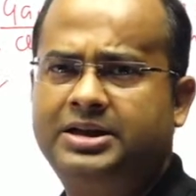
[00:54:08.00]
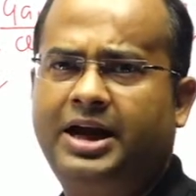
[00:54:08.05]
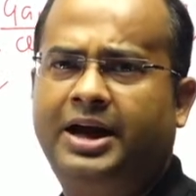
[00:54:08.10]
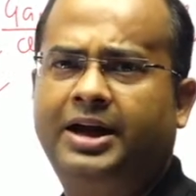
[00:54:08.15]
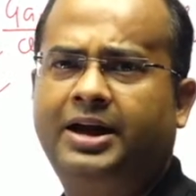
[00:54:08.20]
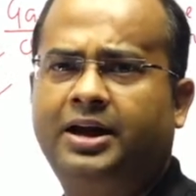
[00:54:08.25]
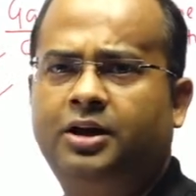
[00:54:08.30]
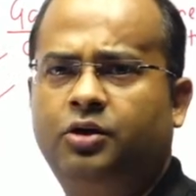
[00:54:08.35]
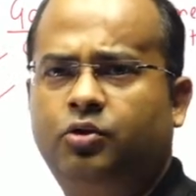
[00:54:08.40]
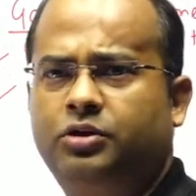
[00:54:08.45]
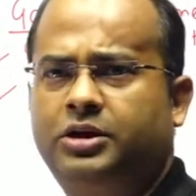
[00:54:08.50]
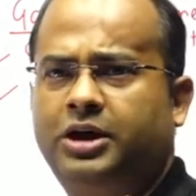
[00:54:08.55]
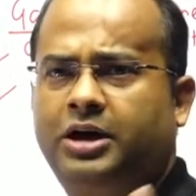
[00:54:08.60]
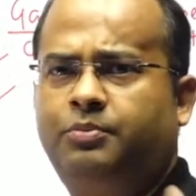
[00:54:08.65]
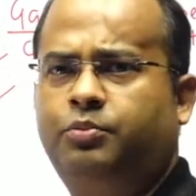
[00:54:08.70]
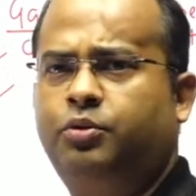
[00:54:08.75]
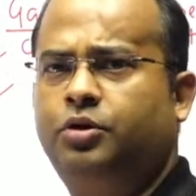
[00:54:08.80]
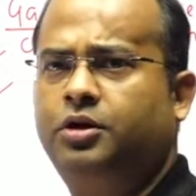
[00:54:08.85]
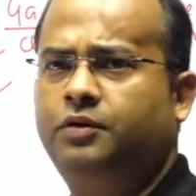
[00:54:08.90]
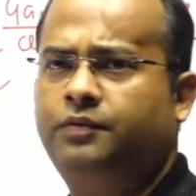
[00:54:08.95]
like in
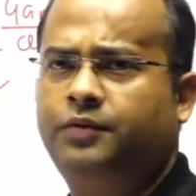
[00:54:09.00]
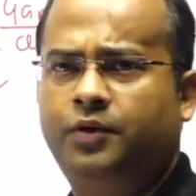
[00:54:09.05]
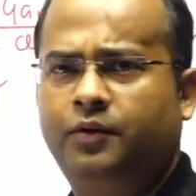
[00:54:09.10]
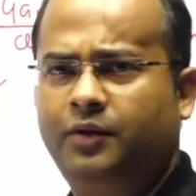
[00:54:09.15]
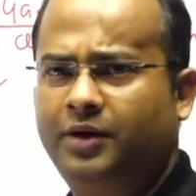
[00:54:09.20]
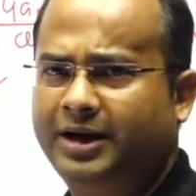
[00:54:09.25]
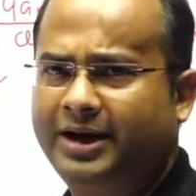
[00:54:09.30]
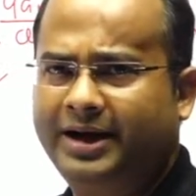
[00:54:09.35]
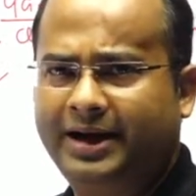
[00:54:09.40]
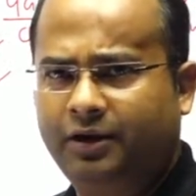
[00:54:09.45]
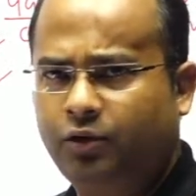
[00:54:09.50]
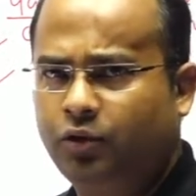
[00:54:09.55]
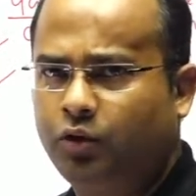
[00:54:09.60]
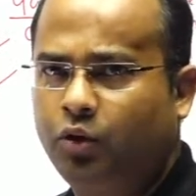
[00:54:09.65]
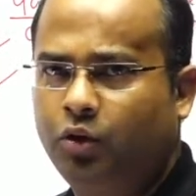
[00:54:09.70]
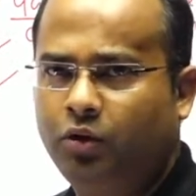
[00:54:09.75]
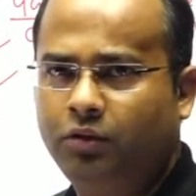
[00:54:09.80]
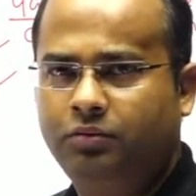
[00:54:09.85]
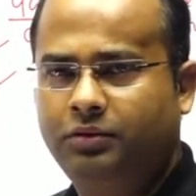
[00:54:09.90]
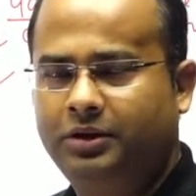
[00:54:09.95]
Udaipur, if you will
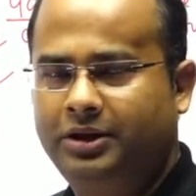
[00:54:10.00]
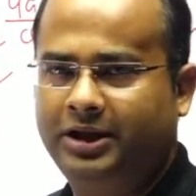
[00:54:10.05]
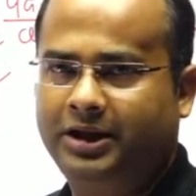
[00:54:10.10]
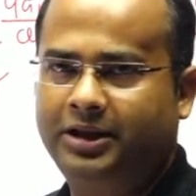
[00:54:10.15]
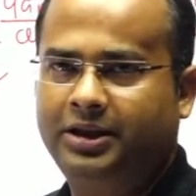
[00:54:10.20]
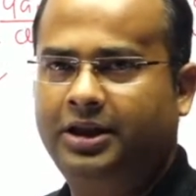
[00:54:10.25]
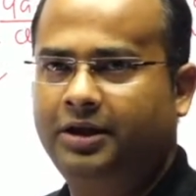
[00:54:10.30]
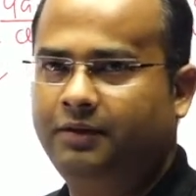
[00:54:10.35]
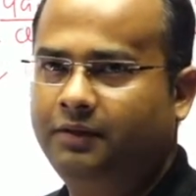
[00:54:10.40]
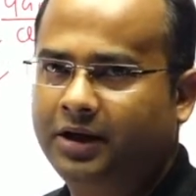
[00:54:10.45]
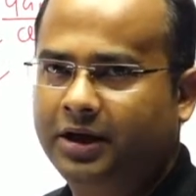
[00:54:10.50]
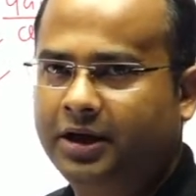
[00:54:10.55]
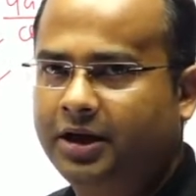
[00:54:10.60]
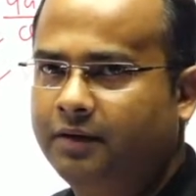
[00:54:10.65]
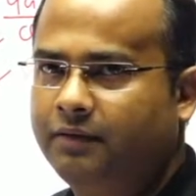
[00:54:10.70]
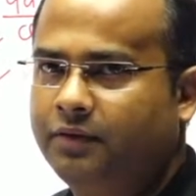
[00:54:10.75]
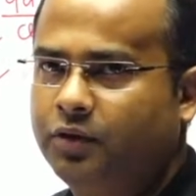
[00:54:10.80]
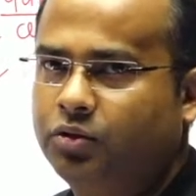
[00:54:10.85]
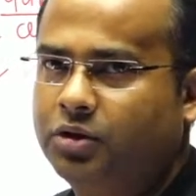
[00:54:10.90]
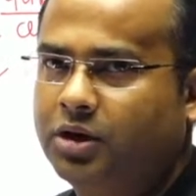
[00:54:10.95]
go, then they will
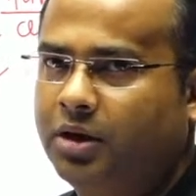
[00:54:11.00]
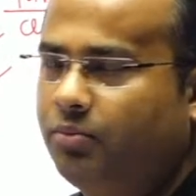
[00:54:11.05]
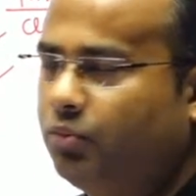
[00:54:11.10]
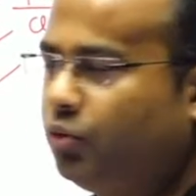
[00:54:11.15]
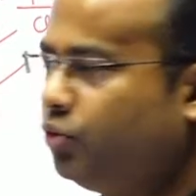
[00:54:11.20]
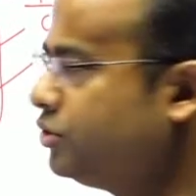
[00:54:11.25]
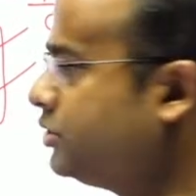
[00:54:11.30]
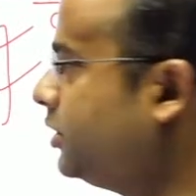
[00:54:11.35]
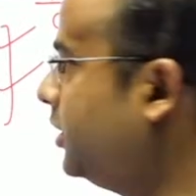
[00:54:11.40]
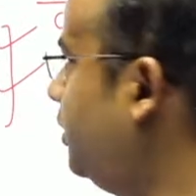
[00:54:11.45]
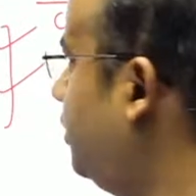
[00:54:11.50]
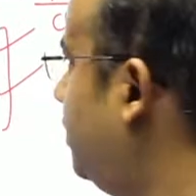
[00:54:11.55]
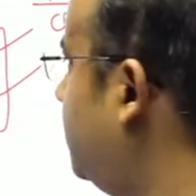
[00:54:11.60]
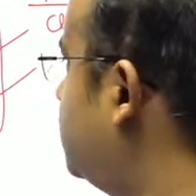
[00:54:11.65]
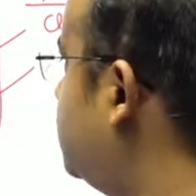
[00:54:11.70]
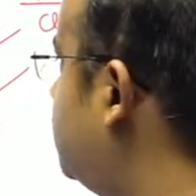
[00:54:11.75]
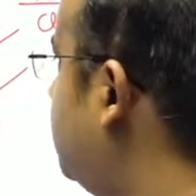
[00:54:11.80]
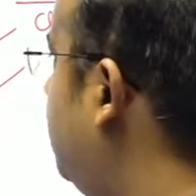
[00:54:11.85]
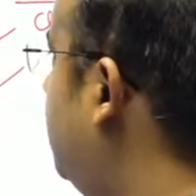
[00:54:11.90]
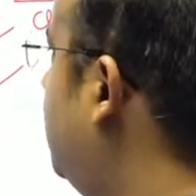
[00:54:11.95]
give you the mojri
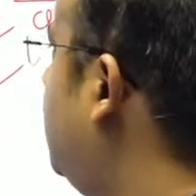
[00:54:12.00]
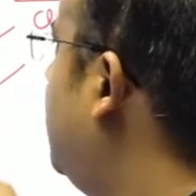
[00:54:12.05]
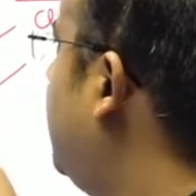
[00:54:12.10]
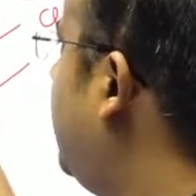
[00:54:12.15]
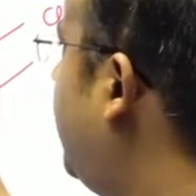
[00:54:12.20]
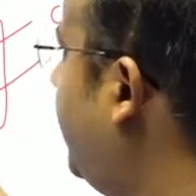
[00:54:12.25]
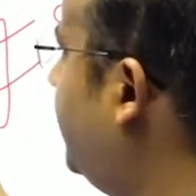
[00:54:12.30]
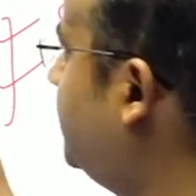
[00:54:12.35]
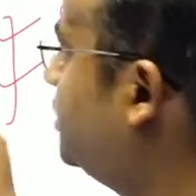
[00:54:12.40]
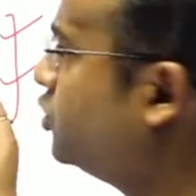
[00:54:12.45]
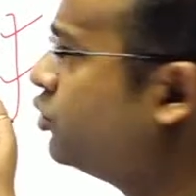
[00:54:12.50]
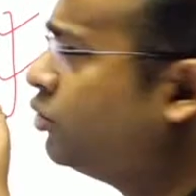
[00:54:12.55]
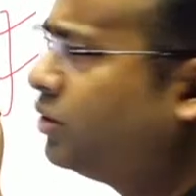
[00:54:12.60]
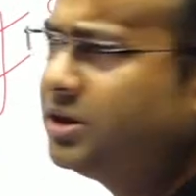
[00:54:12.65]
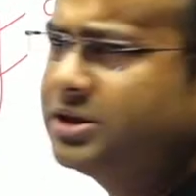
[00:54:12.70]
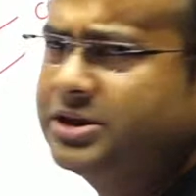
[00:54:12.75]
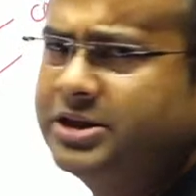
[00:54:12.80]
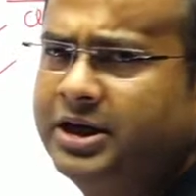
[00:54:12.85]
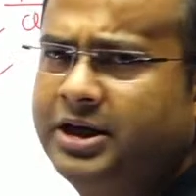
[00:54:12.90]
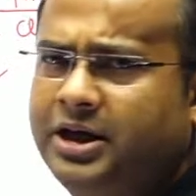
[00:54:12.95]
also. And so
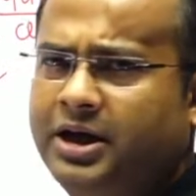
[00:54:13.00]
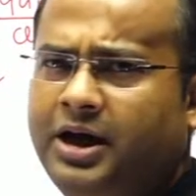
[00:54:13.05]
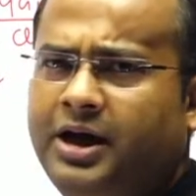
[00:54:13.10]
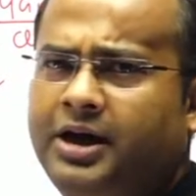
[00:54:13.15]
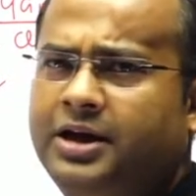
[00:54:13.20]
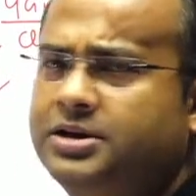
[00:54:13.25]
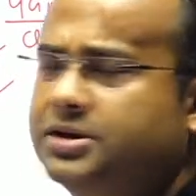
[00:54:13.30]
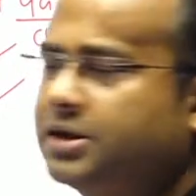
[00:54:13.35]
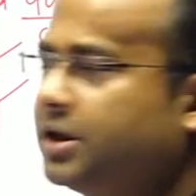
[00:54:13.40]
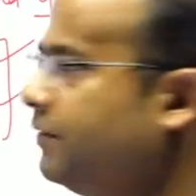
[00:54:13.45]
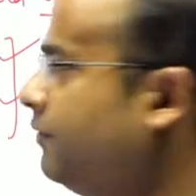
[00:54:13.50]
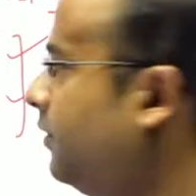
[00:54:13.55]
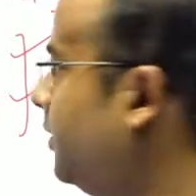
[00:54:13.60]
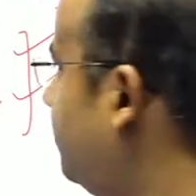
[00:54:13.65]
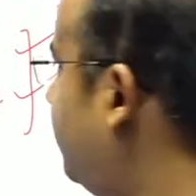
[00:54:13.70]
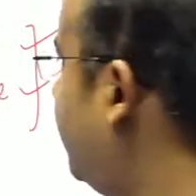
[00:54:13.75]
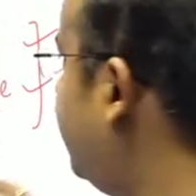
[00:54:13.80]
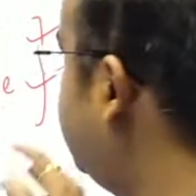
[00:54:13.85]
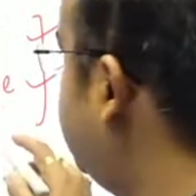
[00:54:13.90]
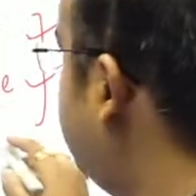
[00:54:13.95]
generally it is given
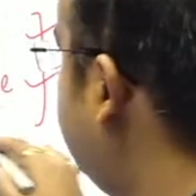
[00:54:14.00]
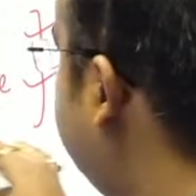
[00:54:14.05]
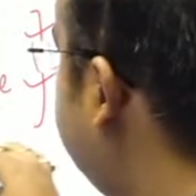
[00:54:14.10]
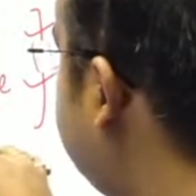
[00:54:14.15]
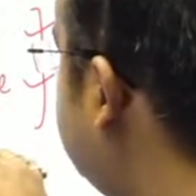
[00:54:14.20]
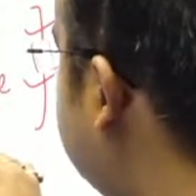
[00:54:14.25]
by the